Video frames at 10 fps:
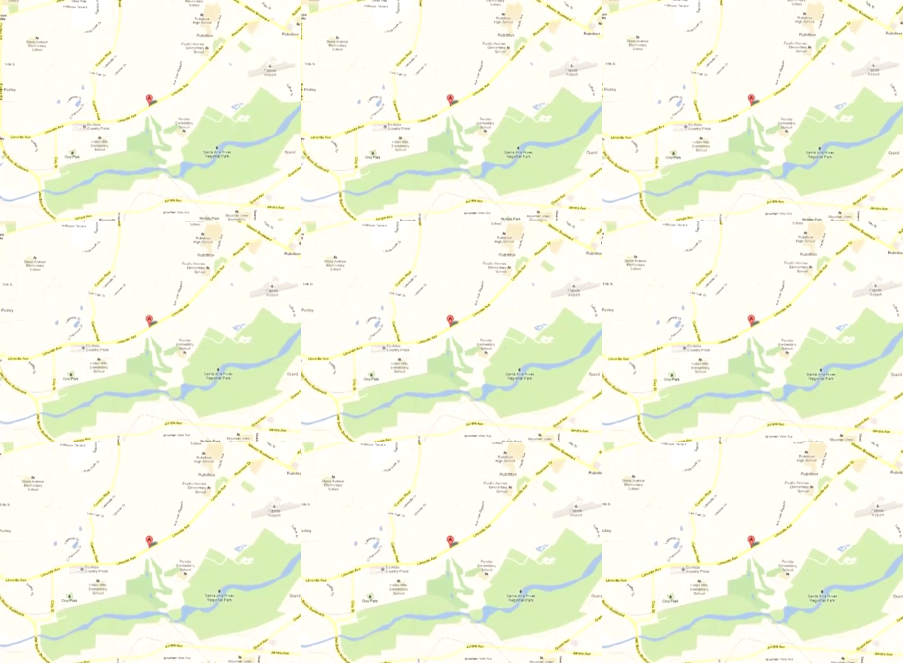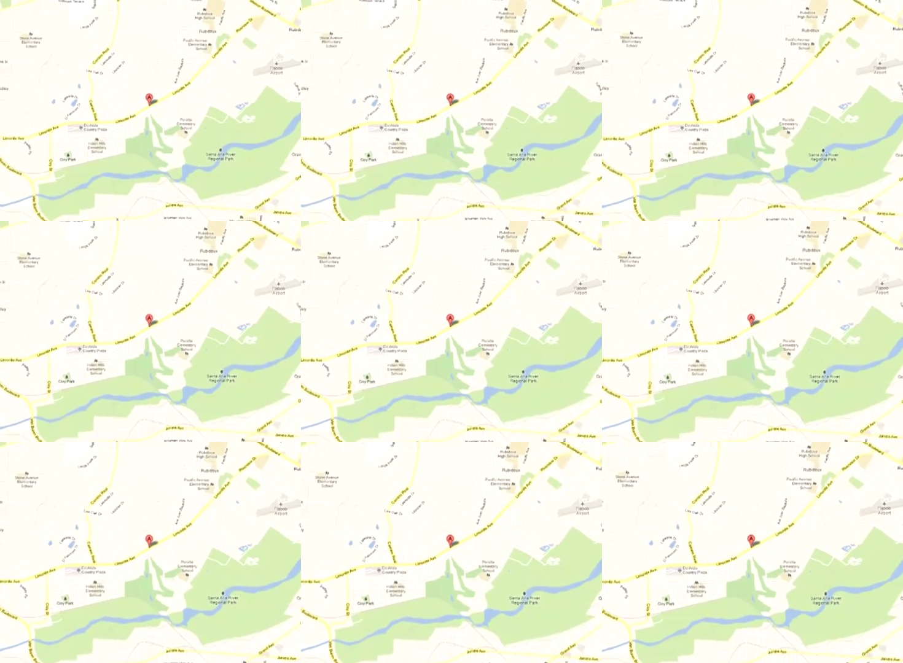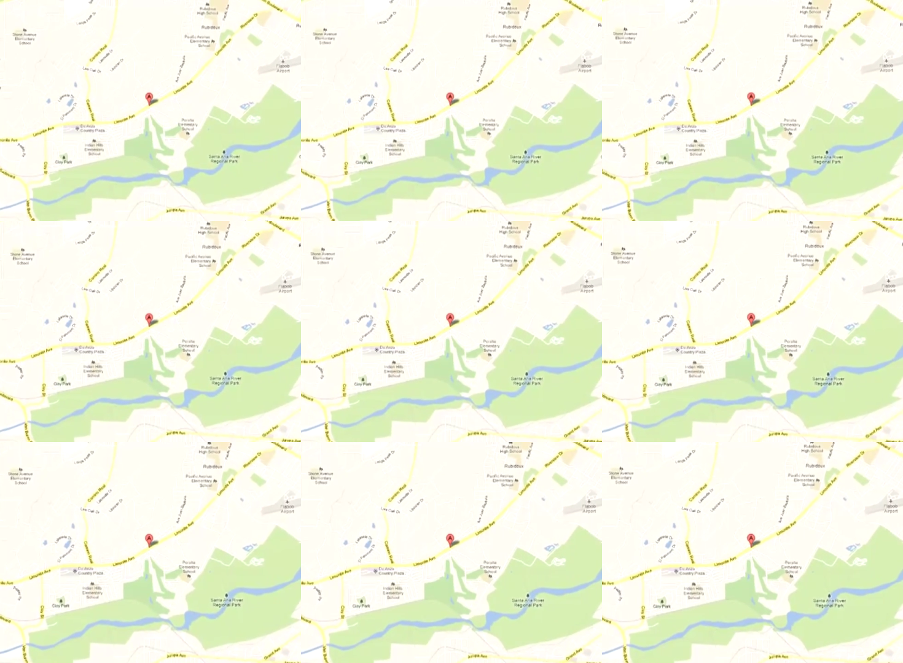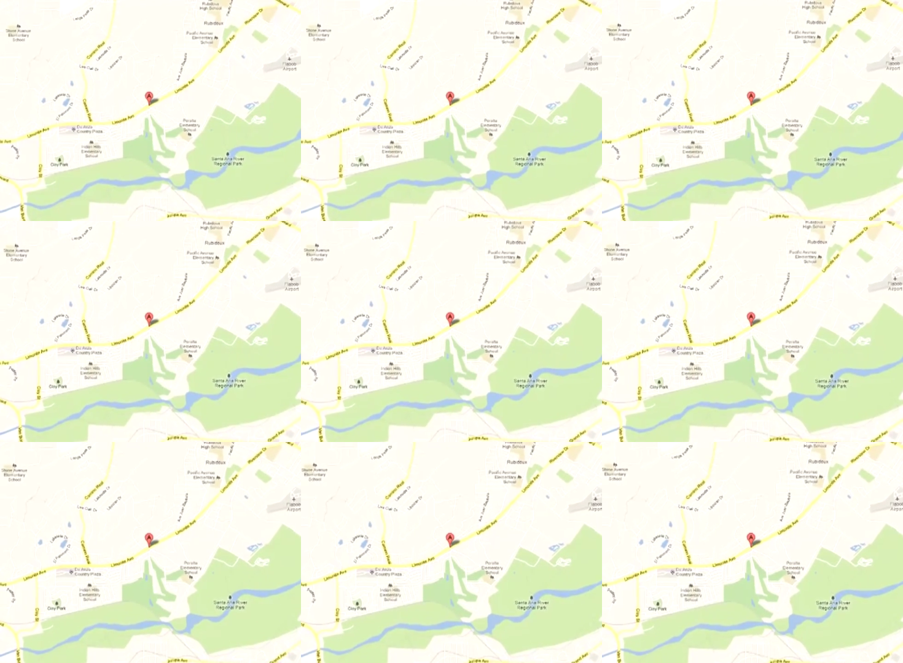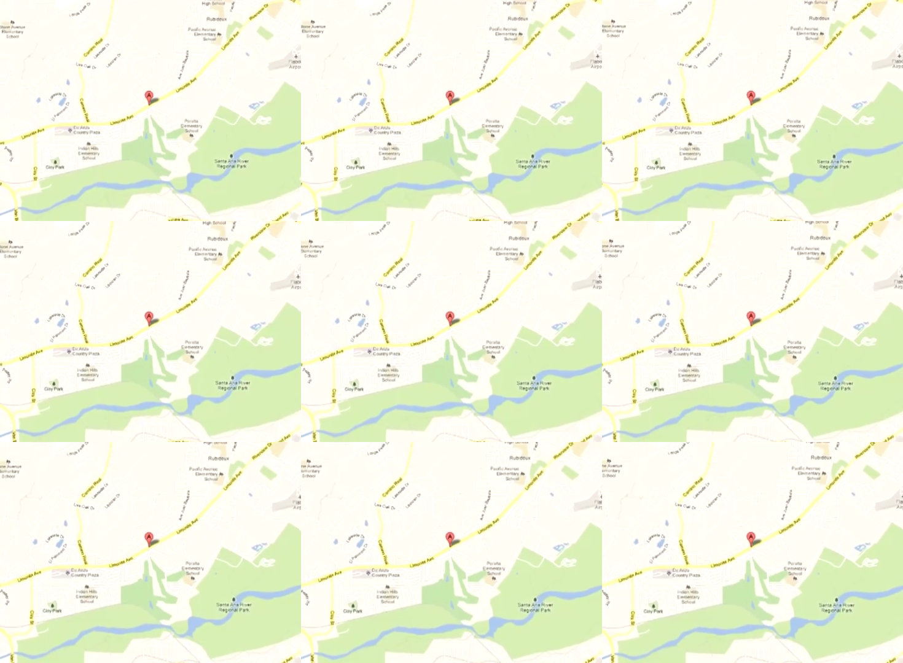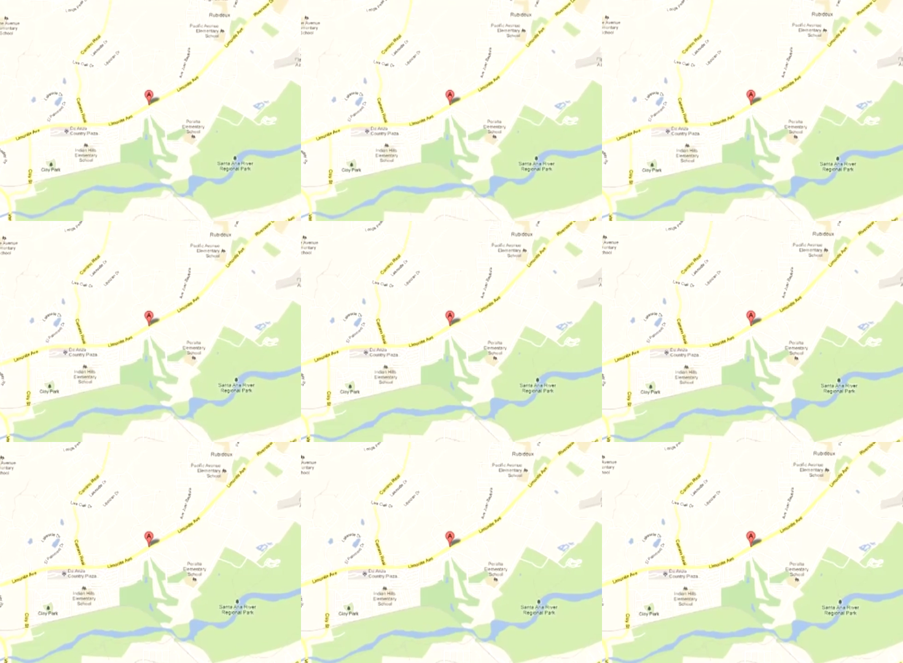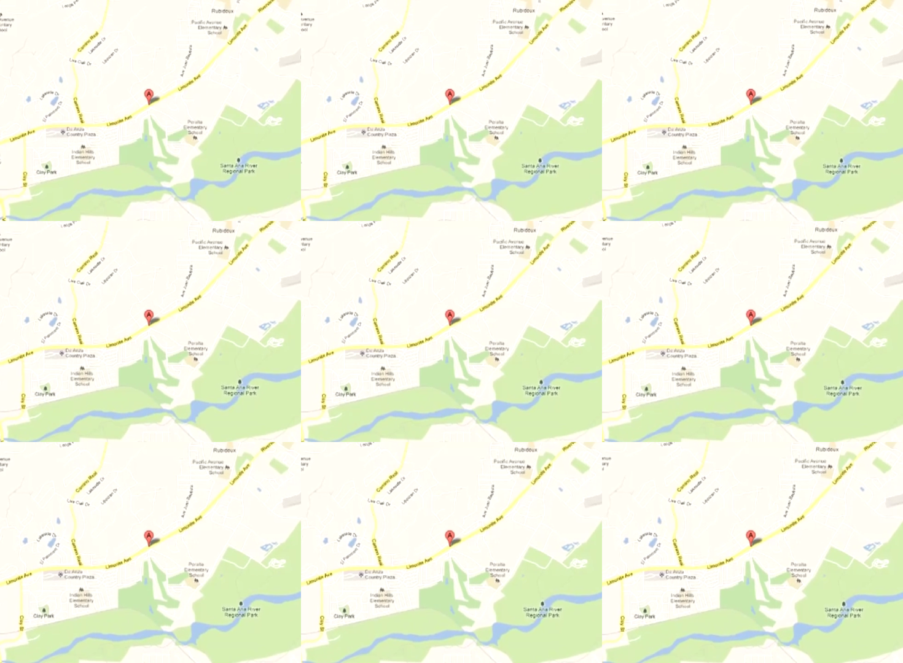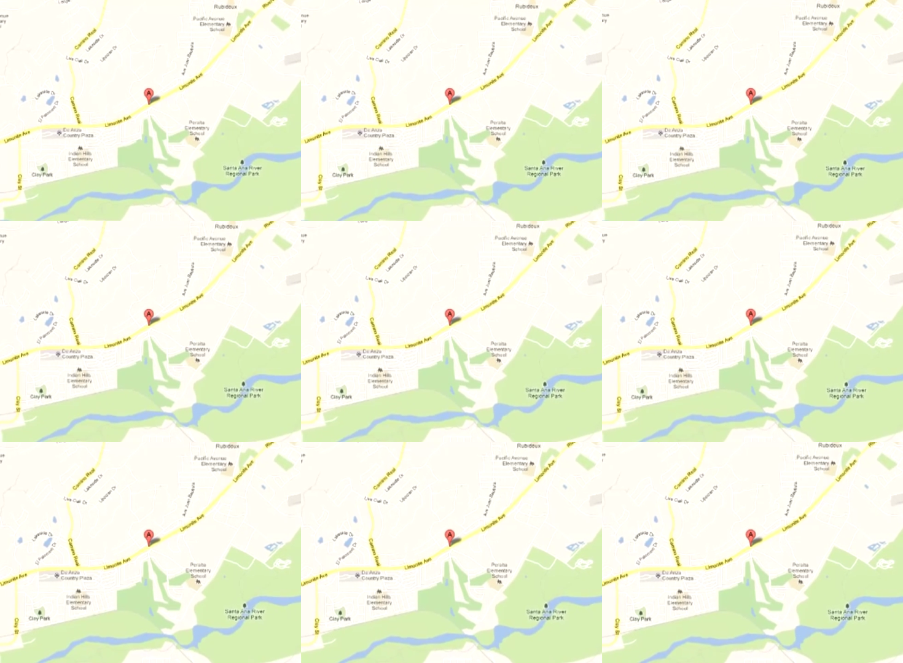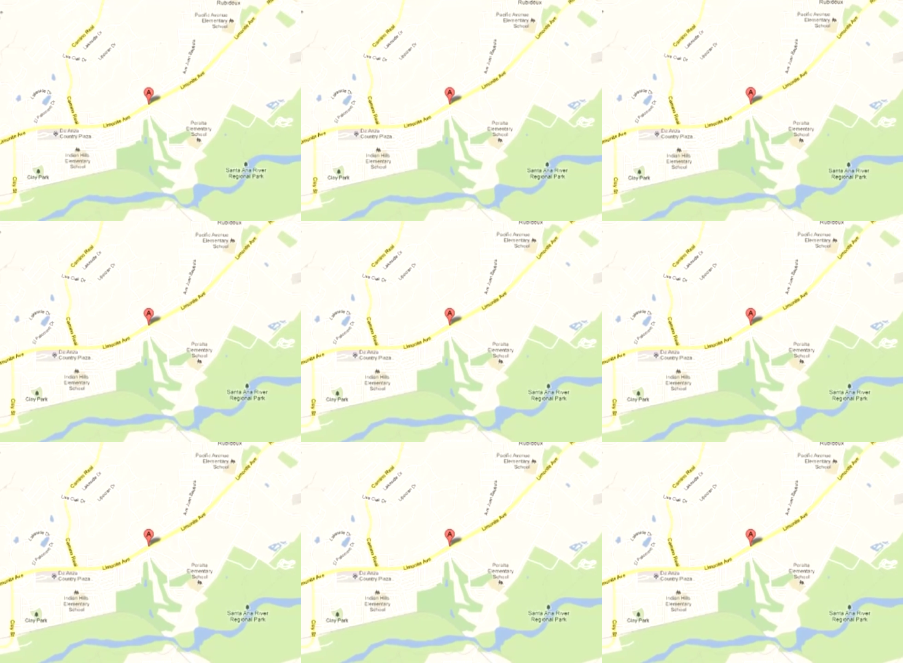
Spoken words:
(no speaker visible)